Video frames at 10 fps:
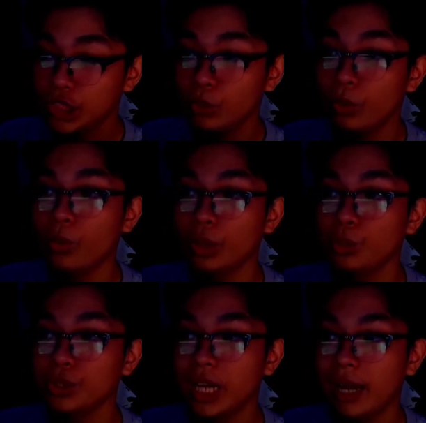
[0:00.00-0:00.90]
is the one where it
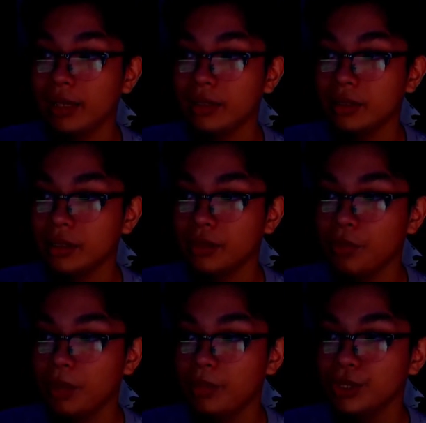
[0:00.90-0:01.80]
was at, if
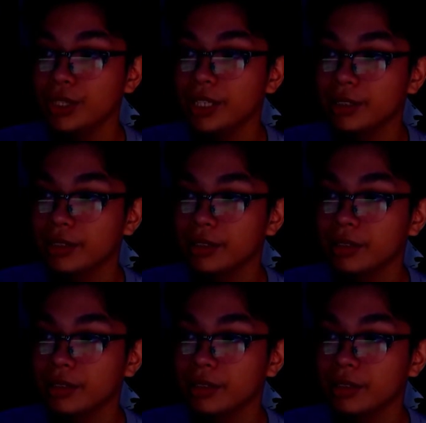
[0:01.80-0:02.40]
I'm not mistaken.